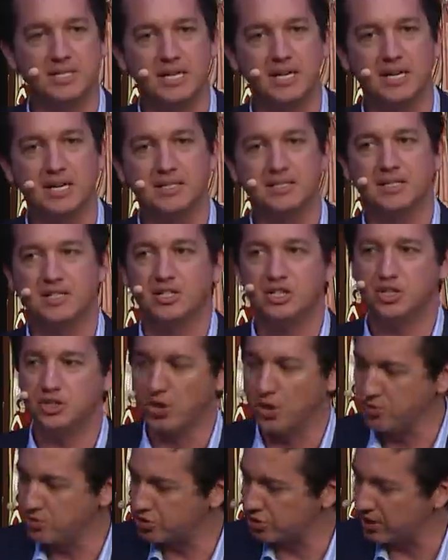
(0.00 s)
need it.
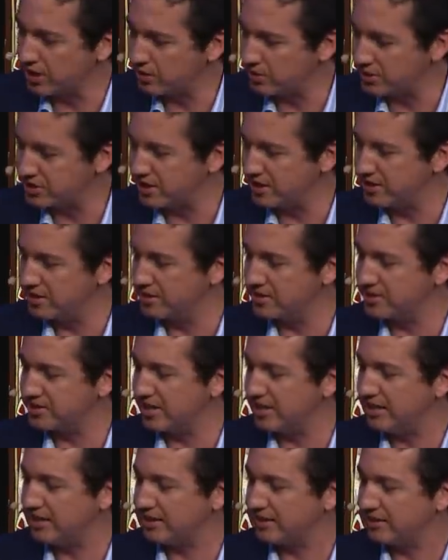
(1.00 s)
Don't drink what's under the
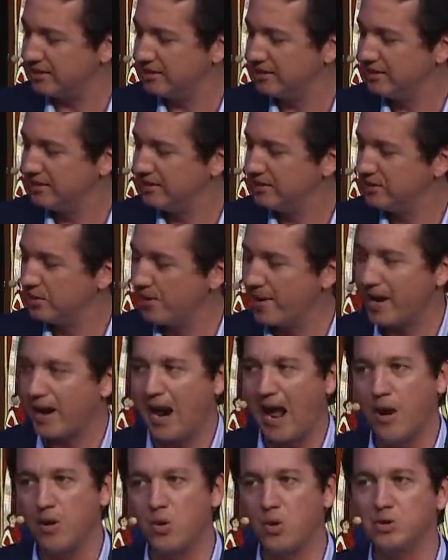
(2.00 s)
sink no matter
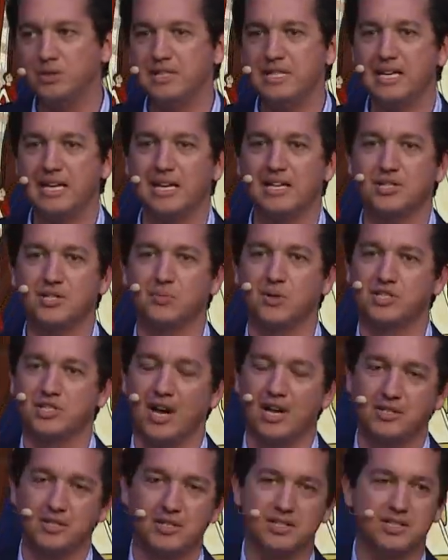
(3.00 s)
how old he gets, what's
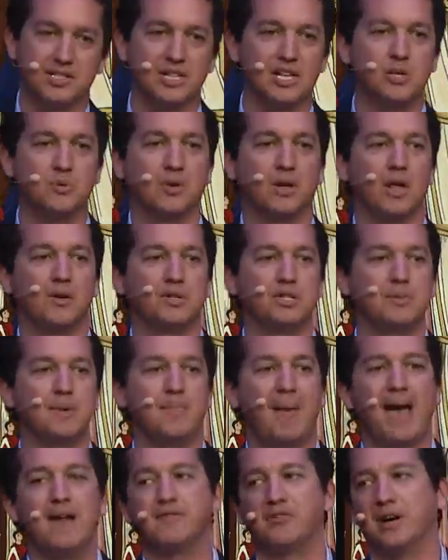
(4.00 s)
under the sink will always be
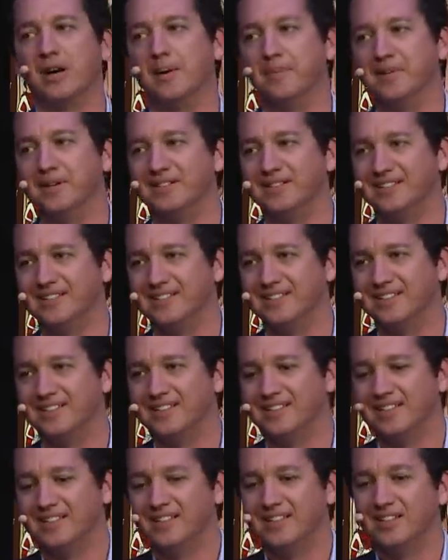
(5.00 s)
bad for him.
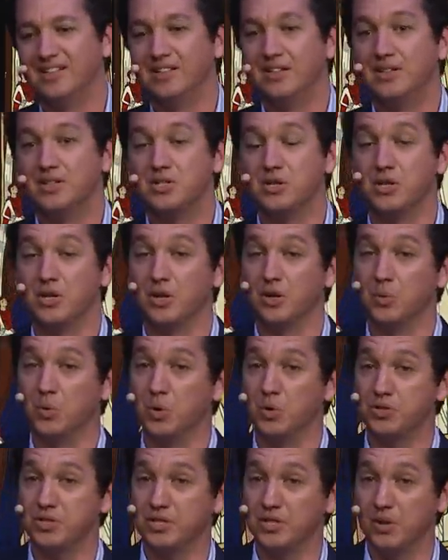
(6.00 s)
So there are
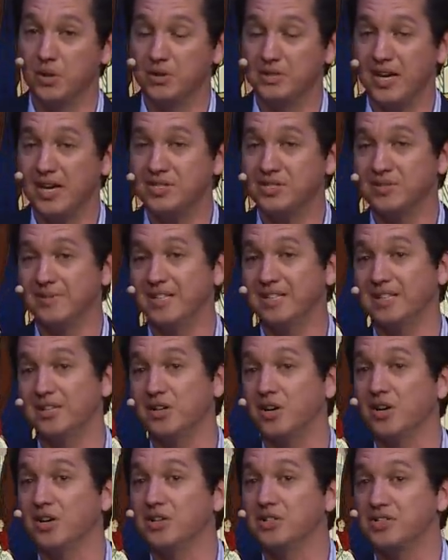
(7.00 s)
rules in the Old Testament that
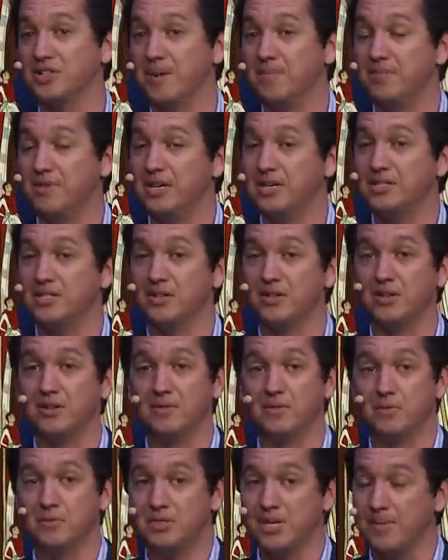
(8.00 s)
there are some things that are
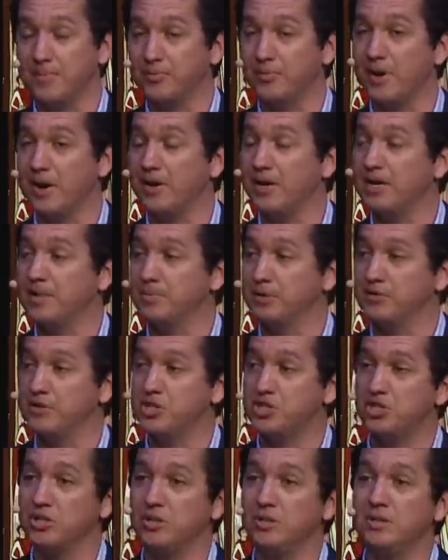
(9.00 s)
temporary and
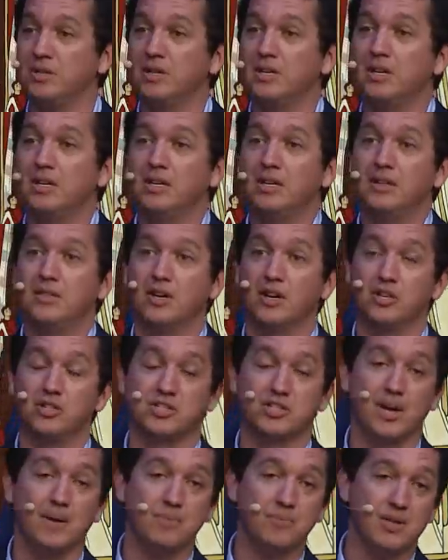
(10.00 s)
provisional. There are
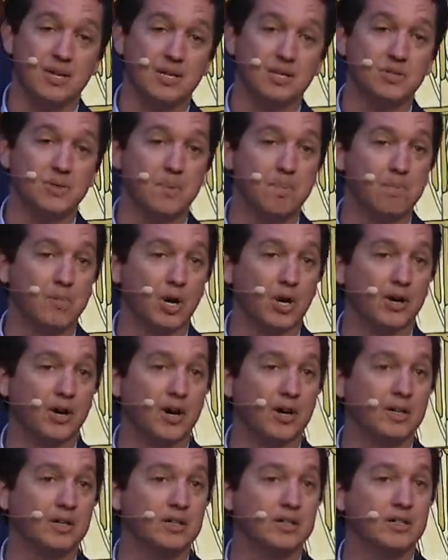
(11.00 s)
some things
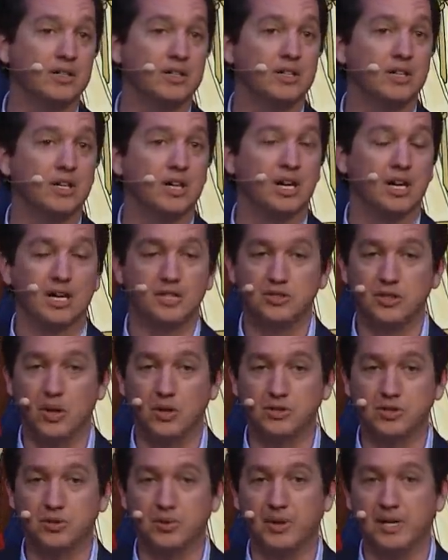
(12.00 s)
murder,
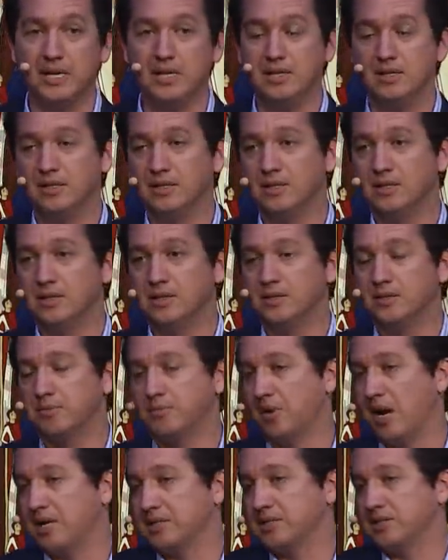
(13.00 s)
adultery,
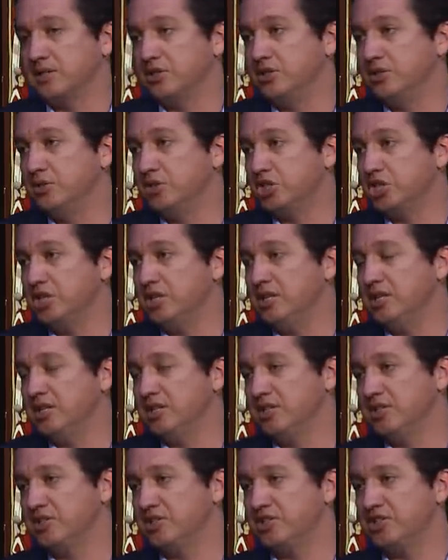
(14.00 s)
prostitution,
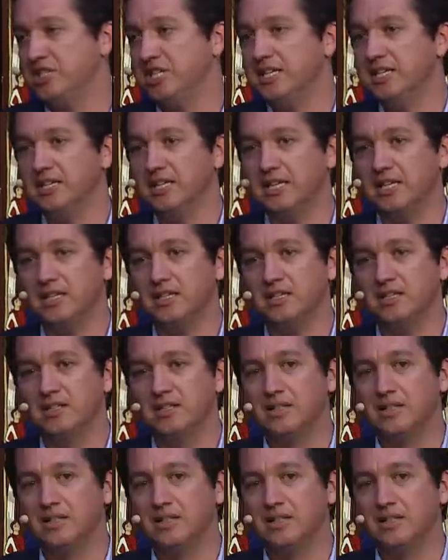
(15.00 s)
stealing,